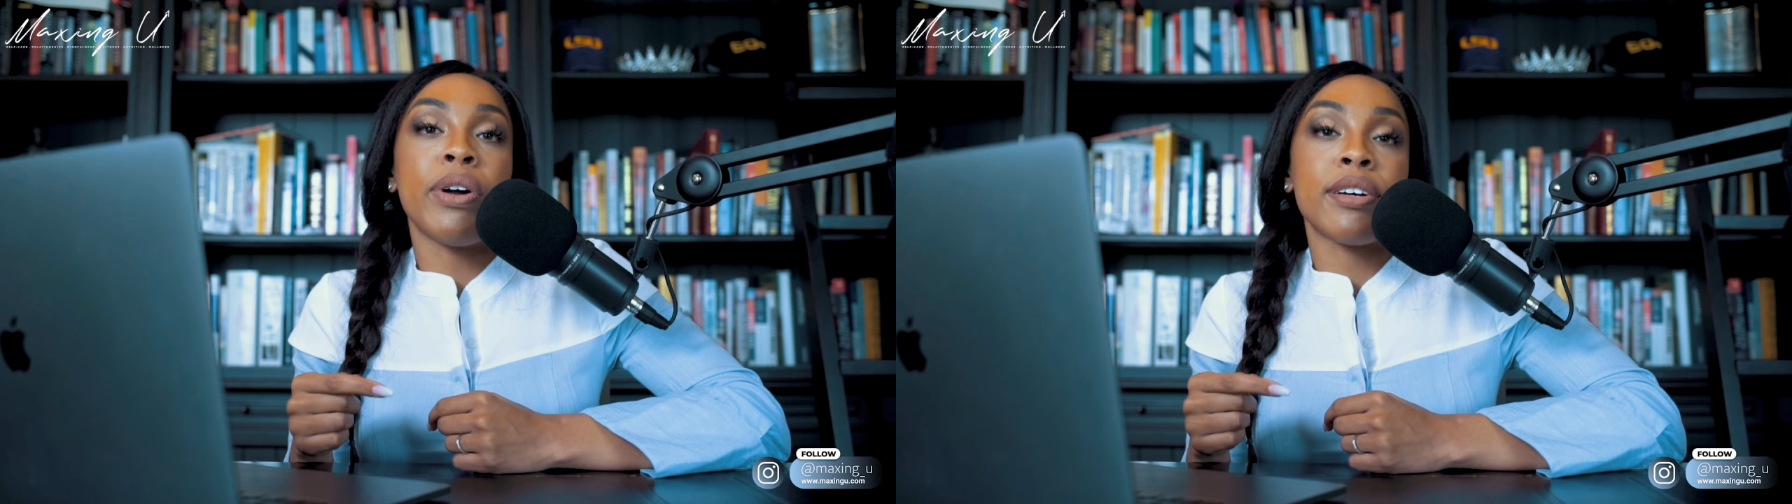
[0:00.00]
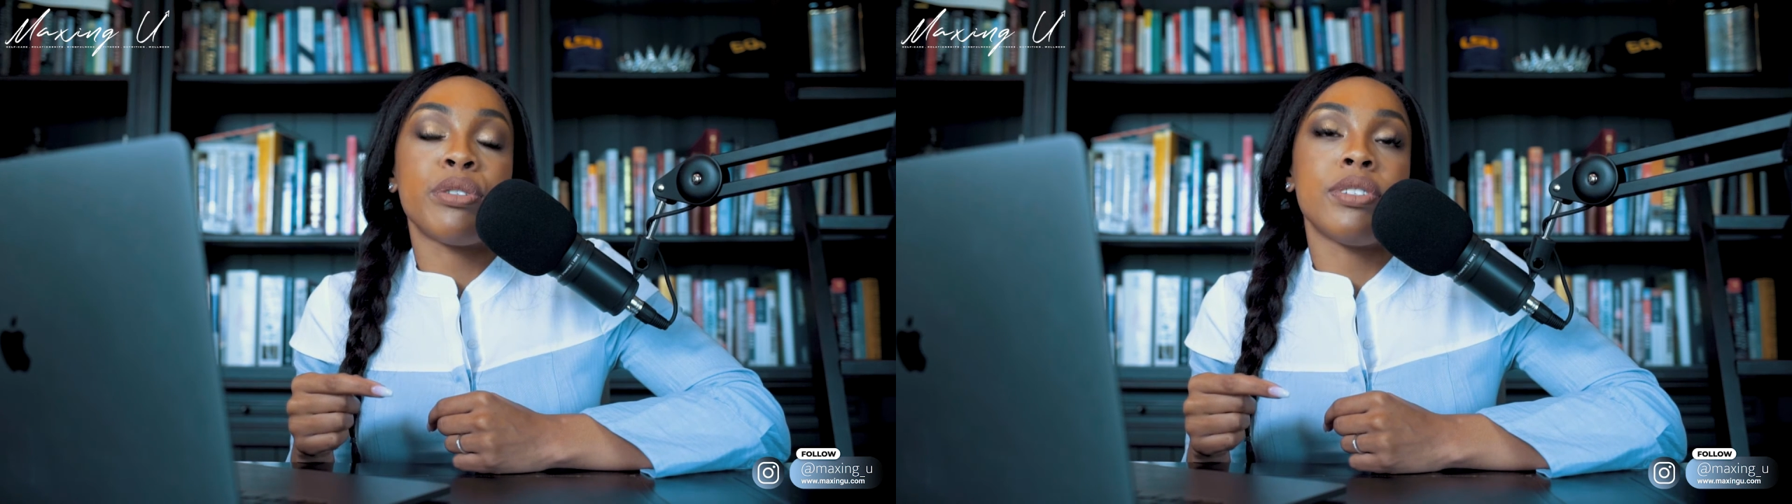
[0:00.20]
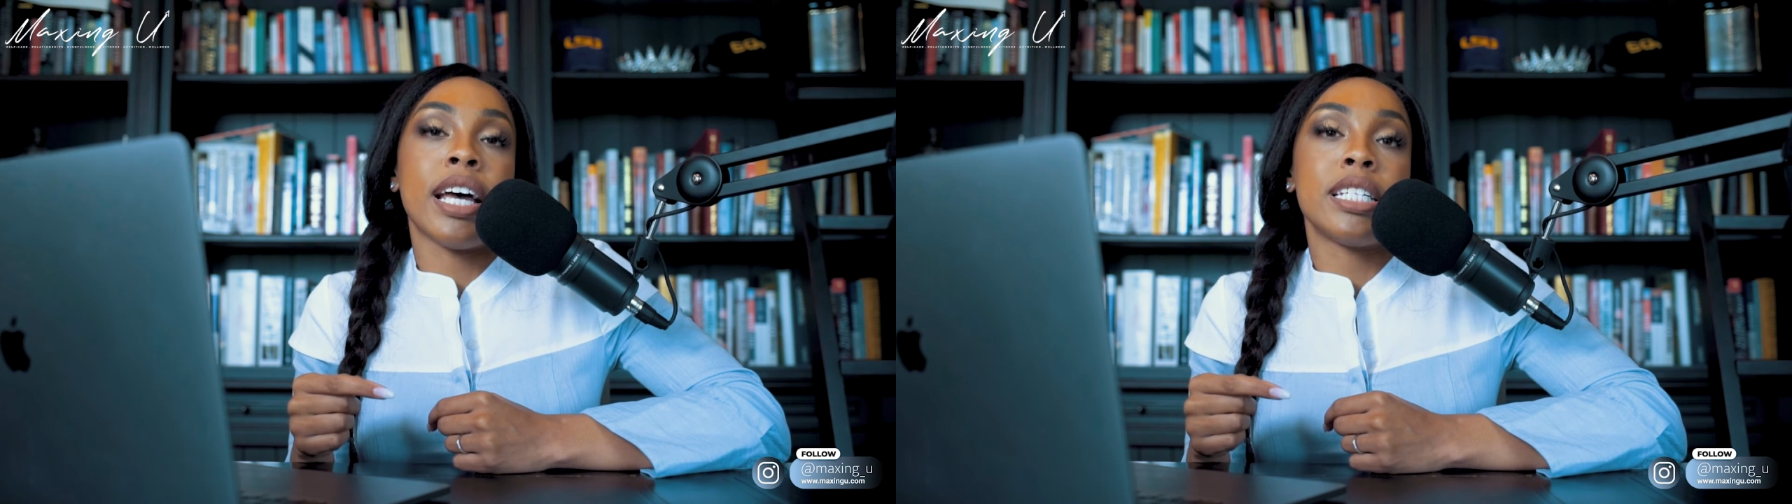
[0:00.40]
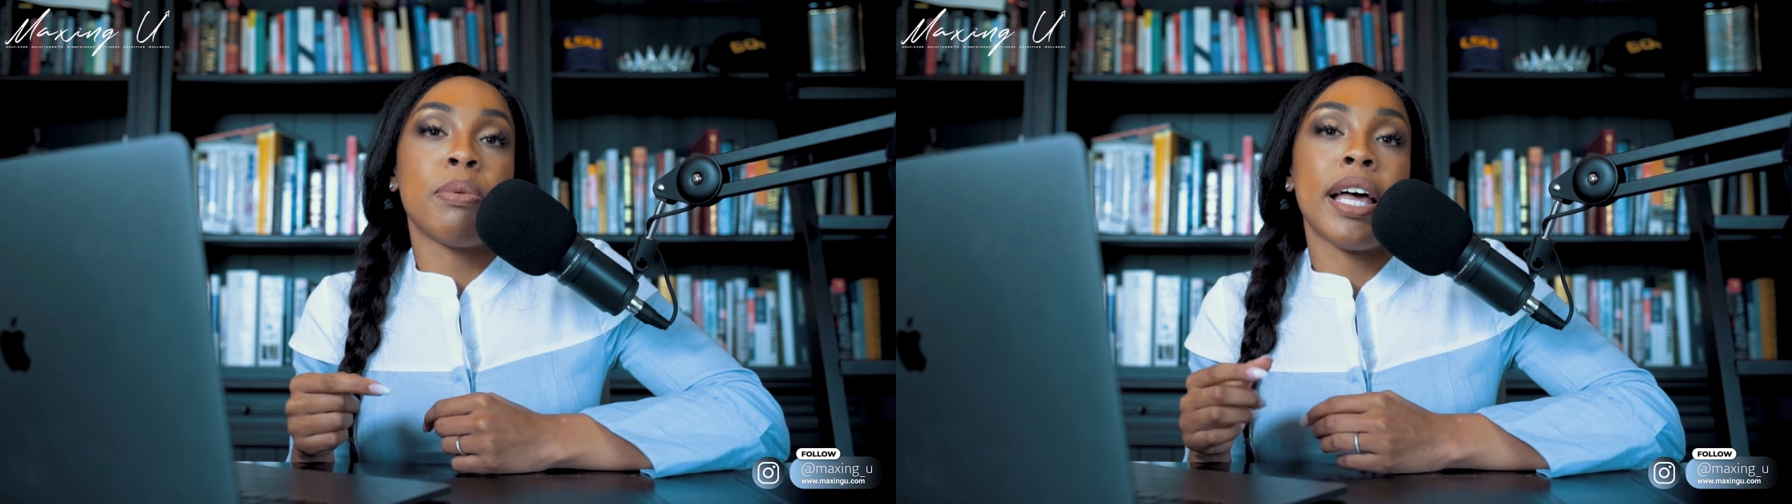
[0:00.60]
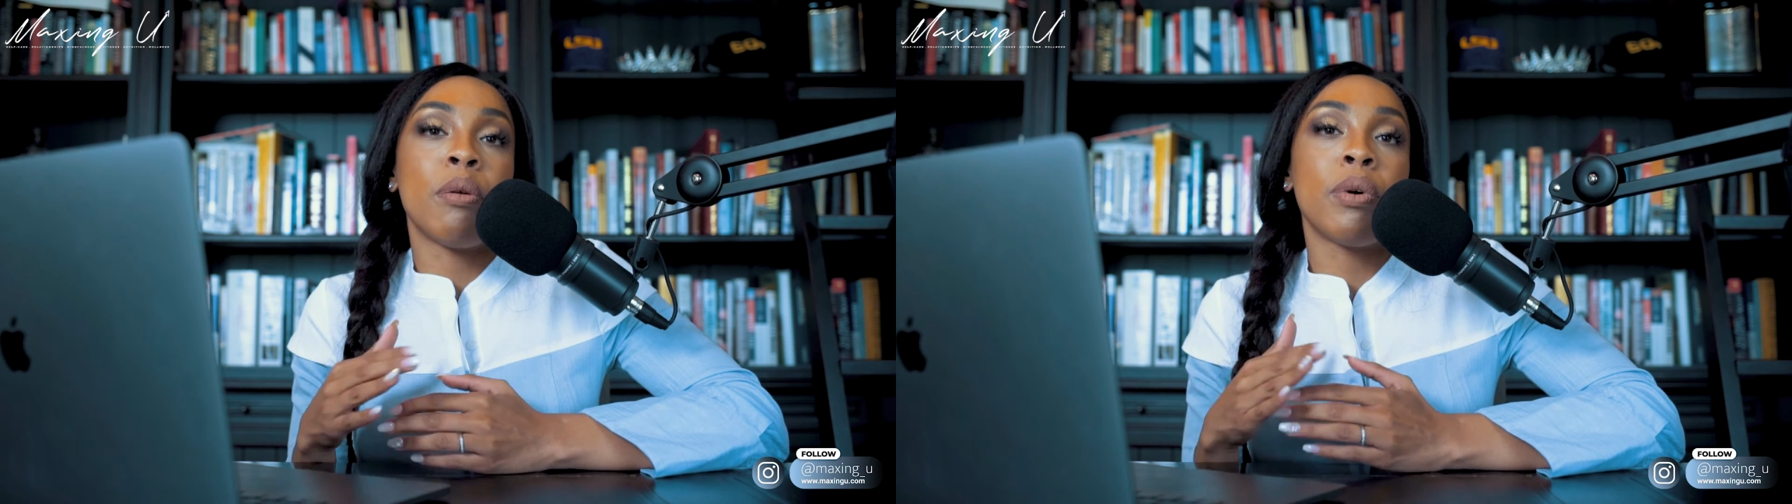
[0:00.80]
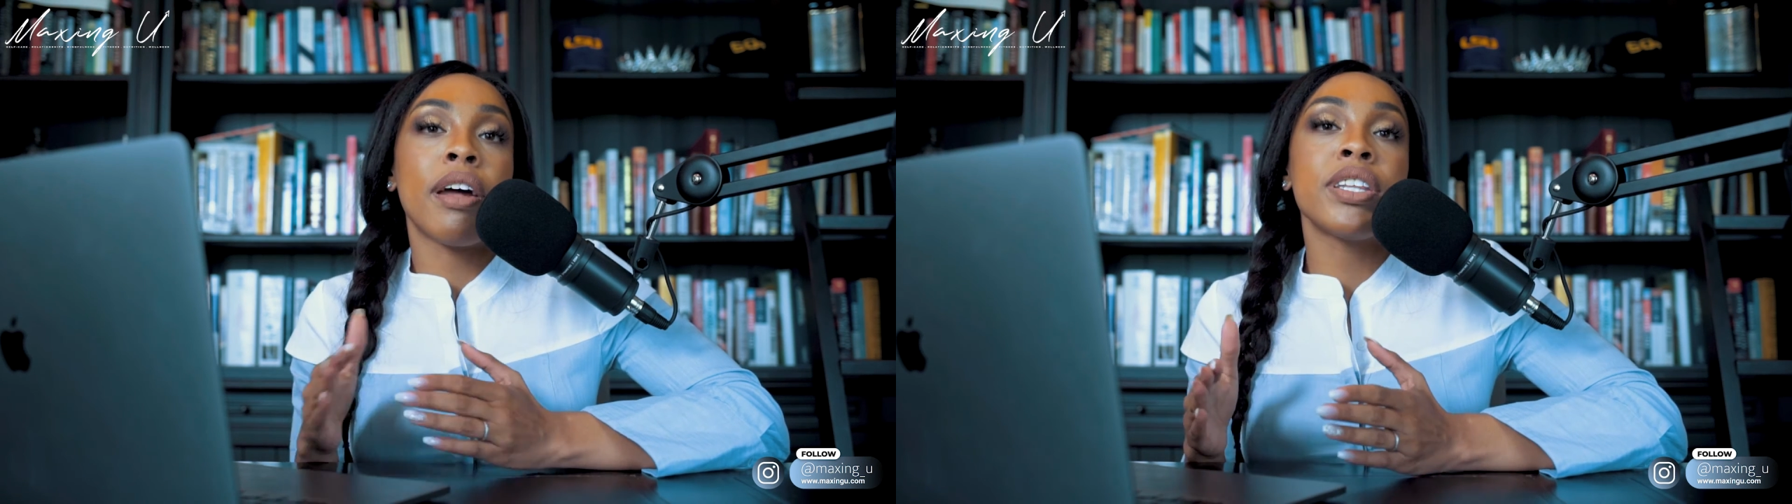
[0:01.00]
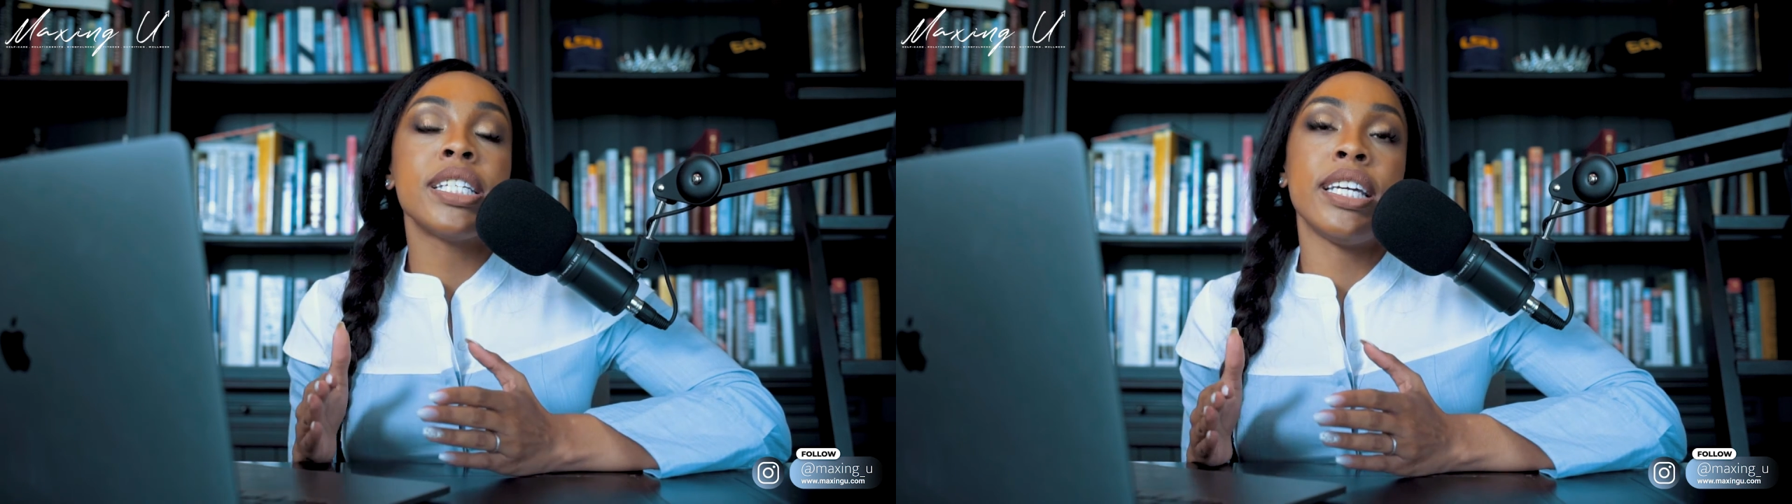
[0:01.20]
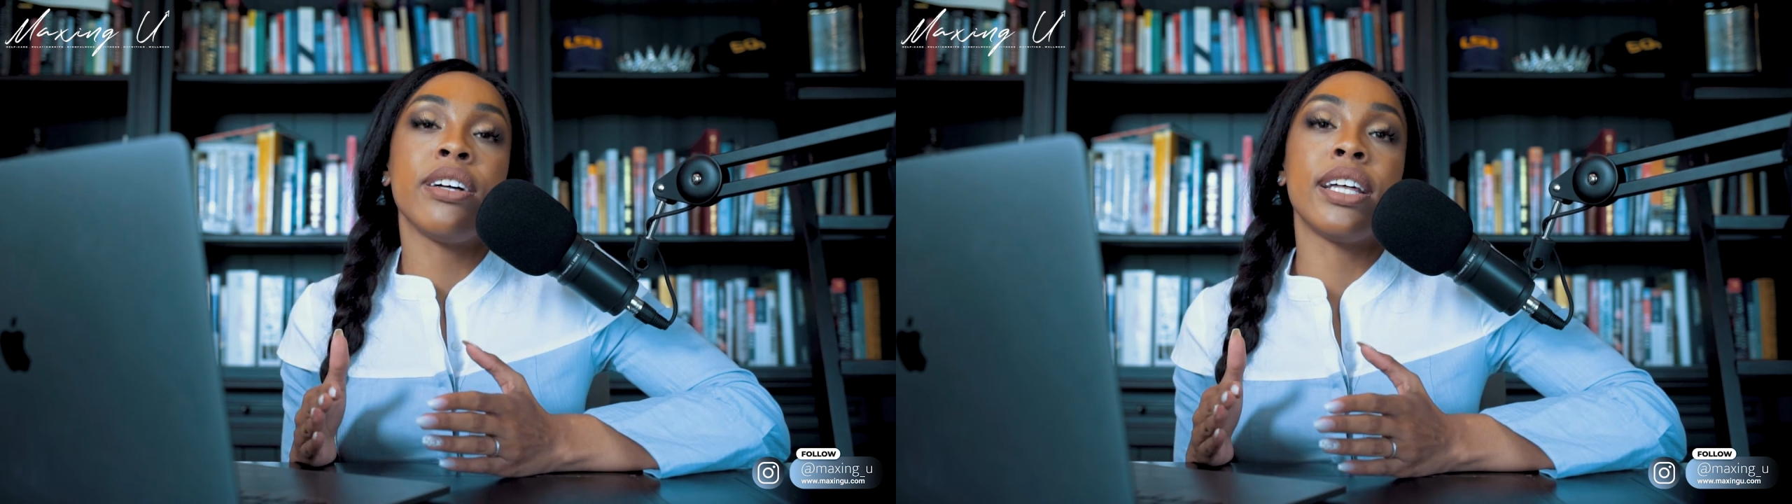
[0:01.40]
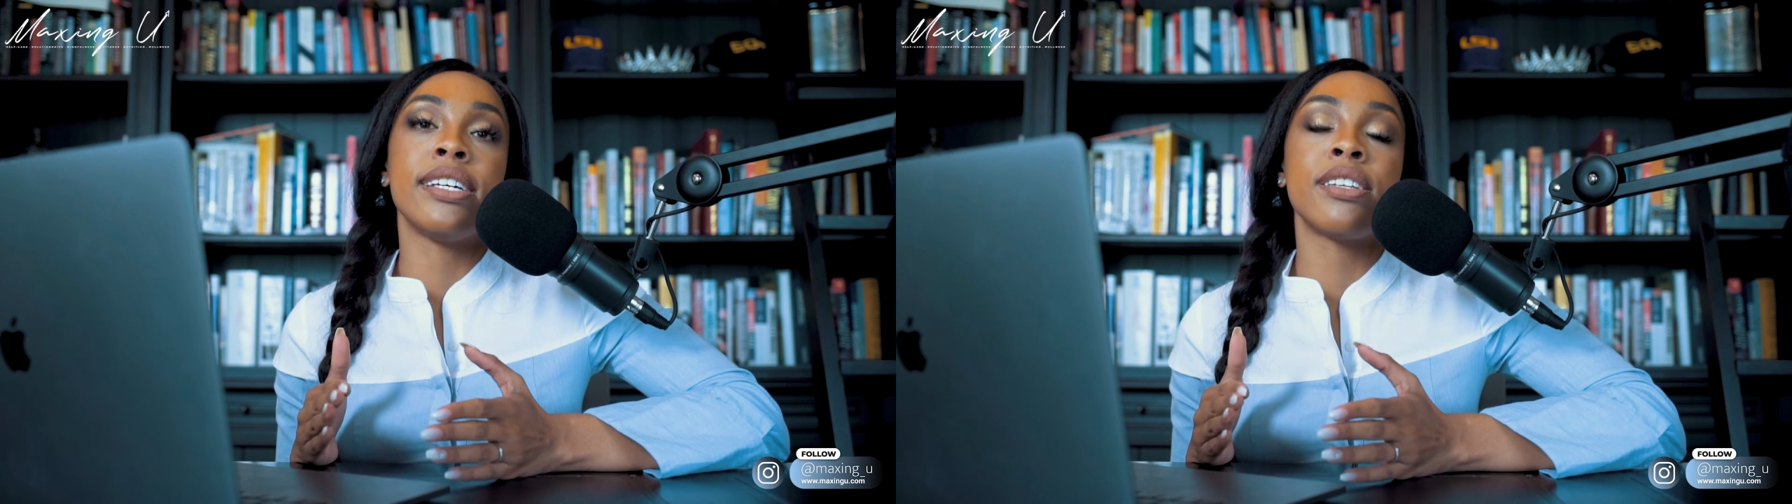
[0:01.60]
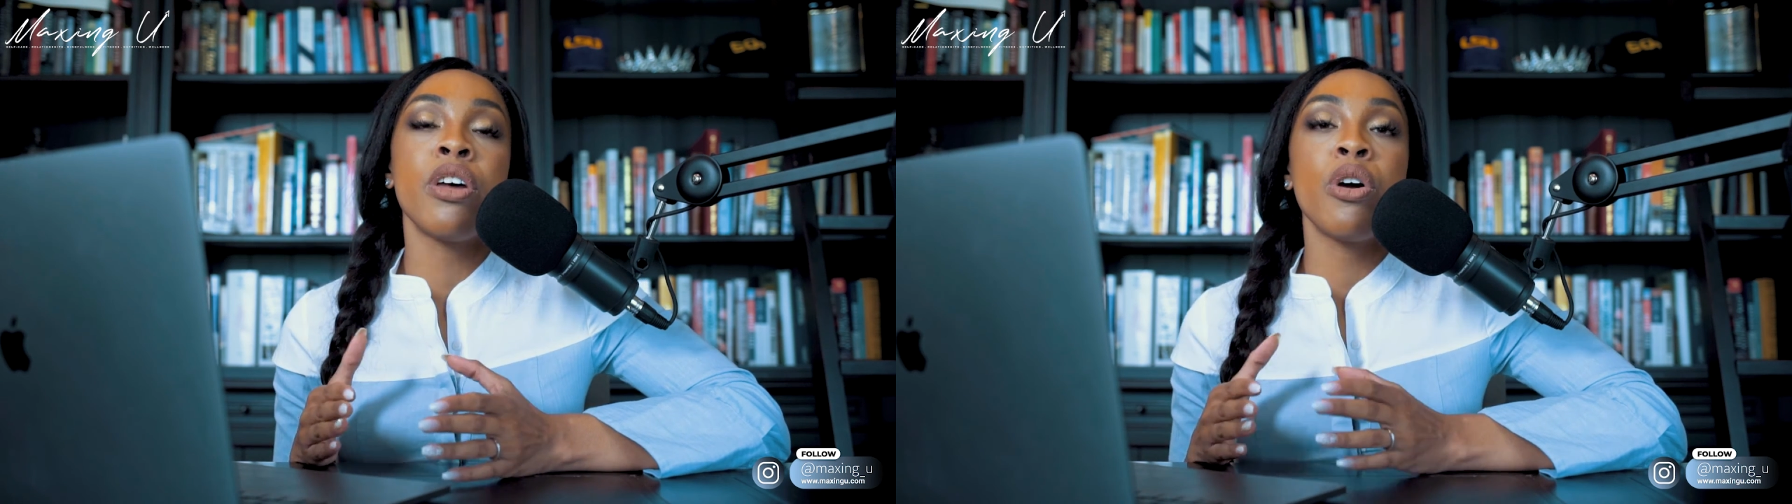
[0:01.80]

exercise plan, whatever the deal is,